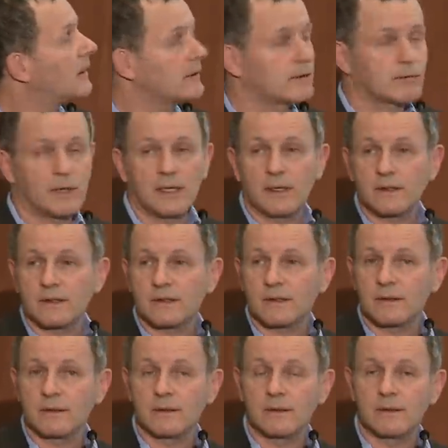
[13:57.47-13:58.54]

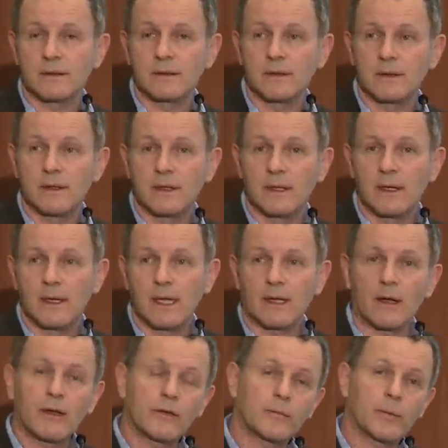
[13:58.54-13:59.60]
arthritis,
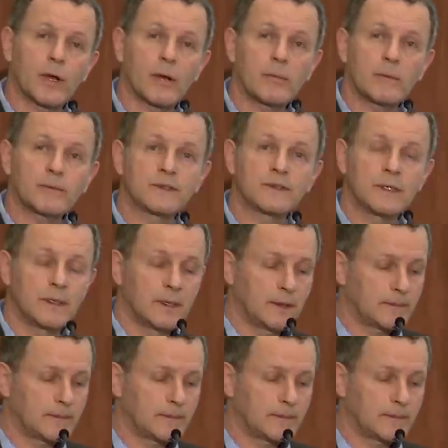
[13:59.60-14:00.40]
and other problems,